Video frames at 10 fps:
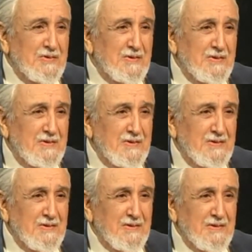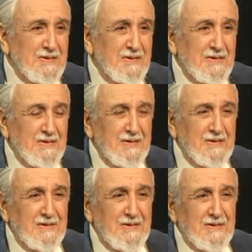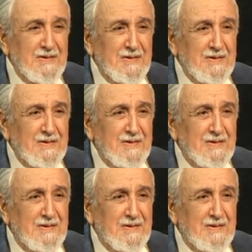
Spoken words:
Nobody speaks.